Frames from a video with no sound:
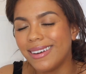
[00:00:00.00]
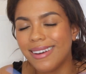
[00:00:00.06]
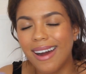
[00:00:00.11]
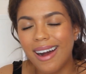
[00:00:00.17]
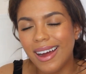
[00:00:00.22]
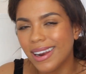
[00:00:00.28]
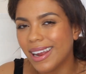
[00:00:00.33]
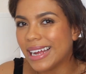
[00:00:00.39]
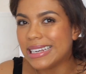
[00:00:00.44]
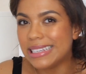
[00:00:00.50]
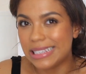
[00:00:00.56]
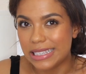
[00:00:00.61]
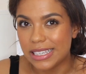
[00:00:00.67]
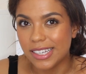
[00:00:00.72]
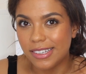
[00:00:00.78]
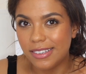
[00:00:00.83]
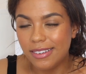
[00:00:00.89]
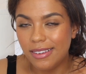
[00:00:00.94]
Not
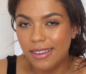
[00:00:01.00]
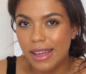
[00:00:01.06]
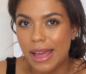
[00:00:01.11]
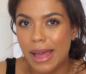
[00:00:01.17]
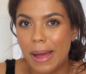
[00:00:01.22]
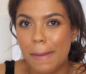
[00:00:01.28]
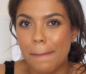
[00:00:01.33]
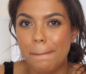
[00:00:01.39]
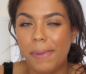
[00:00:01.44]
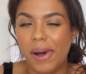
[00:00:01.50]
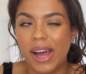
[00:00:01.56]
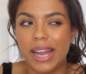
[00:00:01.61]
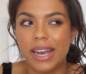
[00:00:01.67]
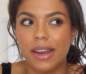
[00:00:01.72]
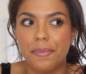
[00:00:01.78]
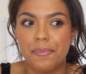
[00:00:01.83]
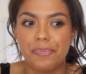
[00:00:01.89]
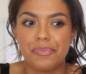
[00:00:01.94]
ideal,
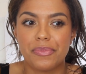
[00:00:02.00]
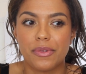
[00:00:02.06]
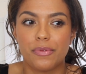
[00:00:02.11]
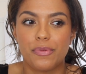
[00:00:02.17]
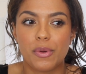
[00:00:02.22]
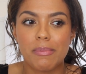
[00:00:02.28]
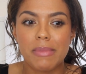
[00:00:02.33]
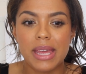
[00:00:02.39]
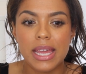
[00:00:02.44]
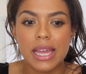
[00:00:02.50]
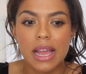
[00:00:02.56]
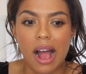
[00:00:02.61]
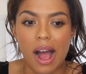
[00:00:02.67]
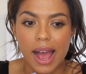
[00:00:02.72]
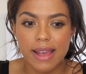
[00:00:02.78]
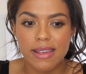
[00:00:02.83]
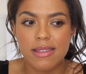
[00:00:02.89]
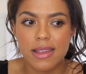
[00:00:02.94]
but for me,
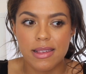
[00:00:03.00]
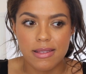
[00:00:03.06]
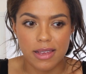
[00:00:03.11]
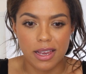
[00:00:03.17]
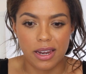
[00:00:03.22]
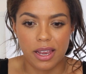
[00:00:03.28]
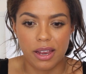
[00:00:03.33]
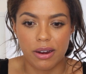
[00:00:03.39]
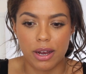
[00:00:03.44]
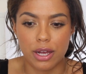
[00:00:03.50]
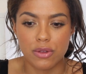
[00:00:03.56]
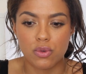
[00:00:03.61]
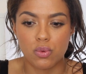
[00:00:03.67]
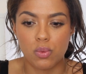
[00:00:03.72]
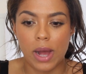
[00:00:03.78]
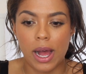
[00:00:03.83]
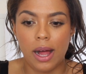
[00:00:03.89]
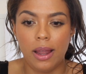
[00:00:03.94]
I see skincare
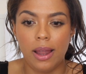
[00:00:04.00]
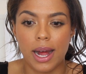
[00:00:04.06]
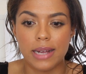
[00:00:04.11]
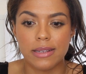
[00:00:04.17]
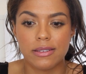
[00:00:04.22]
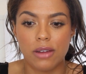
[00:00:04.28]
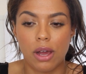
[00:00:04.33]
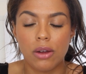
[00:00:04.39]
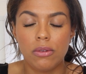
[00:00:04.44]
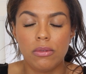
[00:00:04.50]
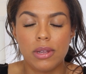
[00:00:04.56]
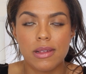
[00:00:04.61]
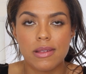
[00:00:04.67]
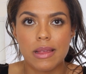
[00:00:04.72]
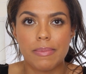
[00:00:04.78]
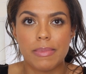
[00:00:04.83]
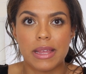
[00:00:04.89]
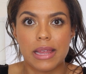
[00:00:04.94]
as well as not
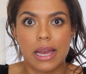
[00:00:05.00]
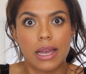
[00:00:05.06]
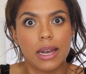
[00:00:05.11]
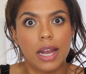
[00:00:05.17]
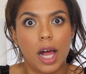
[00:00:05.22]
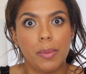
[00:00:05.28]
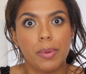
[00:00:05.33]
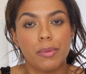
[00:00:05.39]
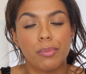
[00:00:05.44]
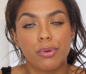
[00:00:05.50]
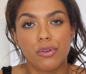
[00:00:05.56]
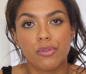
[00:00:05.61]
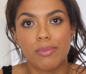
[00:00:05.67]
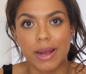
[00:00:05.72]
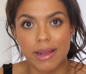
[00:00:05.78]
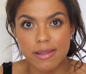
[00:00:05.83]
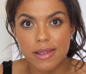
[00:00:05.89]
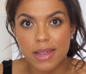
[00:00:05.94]
only something that can help
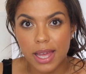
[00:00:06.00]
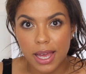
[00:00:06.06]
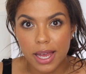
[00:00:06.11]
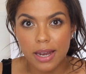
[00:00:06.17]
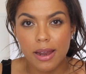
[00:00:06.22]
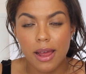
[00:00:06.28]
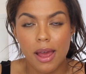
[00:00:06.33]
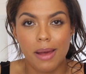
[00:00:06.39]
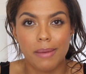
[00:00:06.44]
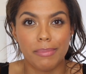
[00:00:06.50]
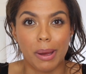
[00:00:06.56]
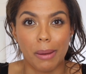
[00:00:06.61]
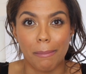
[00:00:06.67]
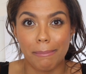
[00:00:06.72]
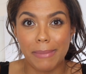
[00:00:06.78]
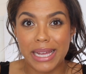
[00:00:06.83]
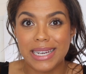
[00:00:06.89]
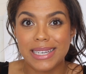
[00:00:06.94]
improve my skin,
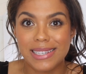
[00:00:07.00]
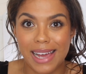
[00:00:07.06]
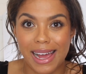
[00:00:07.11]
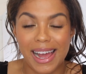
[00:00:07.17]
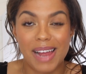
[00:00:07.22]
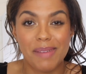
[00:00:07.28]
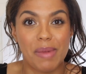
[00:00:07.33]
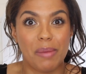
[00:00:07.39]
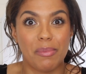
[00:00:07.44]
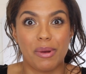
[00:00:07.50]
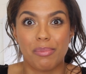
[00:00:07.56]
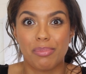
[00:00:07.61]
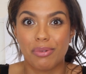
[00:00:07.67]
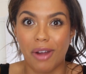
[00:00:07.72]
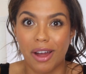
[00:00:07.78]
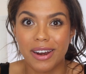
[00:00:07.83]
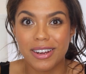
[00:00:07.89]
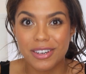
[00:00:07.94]
but me time, I'm a
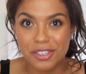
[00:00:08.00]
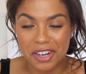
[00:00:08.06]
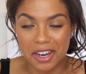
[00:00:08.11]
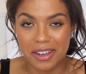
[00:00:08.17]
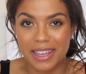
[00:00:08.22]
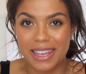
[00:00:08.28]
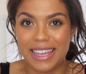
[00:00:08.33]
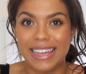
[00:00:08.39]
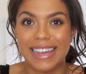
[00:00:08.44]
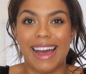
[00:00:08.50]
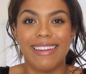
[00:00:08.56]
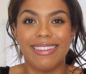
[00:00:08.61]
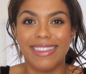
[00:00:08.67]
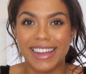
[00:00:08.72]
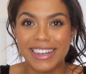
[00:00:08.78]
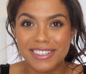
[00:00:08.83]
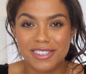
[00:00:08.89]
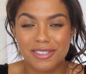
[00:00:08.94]
product junkie, I
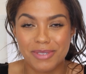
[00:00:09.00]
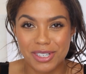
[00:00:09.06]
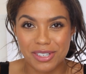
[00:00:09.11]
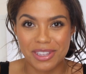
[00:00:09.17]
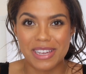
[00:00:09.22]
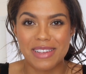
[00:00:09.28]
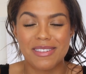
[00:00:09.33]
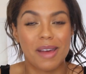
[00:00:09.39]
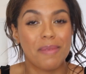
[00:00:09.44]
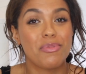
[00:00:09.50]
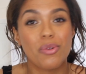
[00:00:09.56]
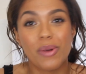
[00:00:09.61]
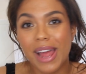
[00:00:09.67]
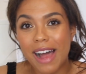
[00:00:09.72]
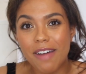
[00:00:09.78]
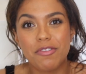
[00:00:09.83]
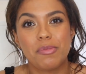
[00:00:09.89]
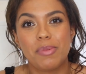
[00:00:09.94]
like to switch things up, so
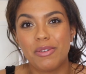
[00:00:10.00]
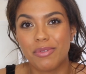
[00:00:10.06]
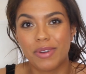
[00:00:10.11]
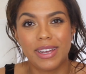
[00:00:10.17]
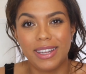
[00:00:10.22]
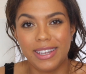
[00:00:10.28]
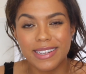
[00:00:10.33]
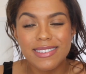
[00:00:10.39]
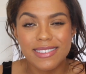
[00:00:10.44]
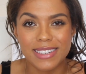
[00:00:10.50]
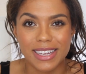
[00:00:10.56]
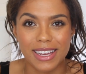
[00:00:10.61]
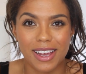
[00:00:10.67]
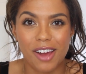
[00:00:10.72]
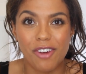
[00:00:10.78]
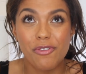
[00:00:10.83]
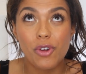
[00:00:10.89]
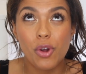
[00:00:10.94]
I have to be
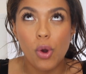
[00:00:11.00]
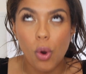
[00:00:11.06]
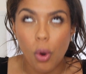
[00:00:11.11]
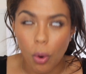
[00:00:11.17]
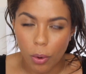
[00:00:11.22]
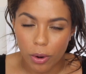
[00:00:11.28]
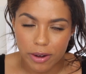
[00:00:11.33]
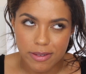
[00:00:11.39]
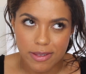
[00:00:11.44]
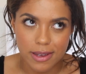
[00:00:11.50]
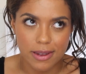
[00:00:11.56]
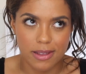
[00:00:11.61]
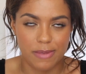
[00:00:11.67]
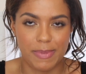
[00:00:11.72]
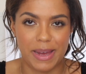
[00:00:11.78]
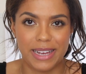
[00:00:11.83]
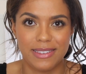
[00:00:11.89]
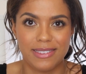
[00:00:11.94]
realistic. Of course it
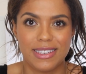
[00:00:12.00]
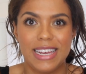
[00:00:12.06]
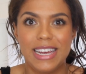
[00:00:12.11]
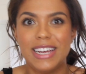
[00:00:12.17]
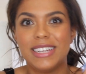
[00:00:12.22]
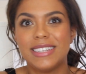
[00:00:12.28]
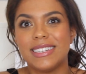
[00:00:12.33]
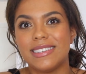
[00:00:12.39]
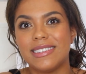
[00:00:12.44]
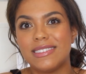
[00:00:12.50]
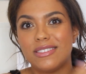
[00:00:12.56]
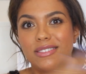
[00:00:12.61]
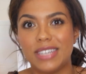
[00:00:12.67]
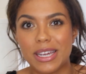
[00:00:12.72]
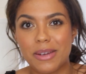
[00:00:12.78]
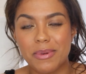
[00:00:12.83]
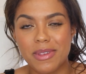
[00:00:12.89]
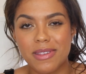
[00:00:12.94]
is best to
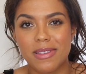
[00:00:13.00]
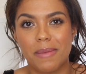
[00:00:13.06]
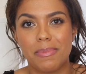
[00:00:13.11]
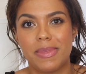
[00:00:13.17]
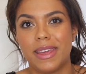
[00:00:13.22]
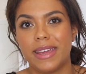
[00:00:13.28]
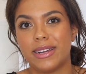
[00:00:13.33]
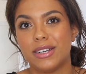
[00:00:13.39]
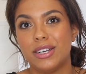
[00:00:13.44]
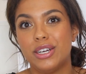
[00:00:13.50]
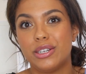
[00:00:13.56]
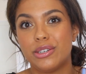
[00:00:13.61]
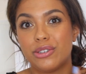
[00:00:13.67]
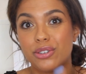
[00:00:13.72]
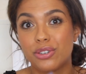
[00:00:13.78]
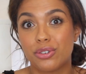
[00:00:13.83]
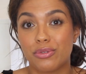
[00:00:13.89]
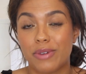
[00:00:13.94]
stick with something
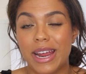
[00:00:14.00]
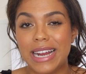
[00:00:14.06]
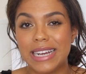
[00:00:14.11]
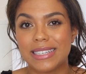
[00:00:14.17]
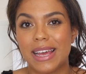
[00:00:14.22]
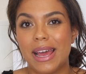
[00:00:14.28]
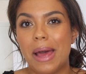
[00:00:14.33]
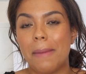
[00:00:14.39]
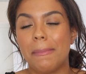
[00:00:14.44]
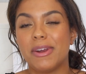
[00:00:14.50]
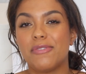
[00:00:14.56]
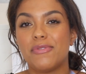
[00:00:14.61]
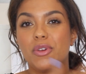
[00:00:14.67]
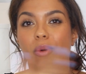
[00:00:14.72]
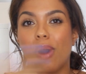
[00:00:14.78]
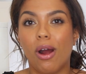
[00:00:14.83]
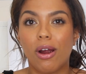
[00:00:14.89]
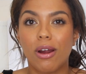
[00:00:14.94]
straight, but
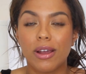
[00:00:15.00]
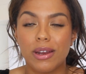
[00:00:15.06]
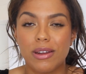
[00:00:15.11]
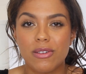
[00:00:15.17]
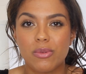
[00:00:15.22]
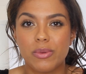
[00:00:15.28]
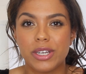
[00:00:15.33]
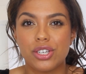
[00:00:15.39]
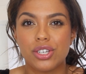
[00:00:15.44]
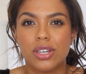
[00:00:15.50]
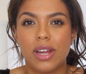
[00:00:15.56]
if you are gonna switch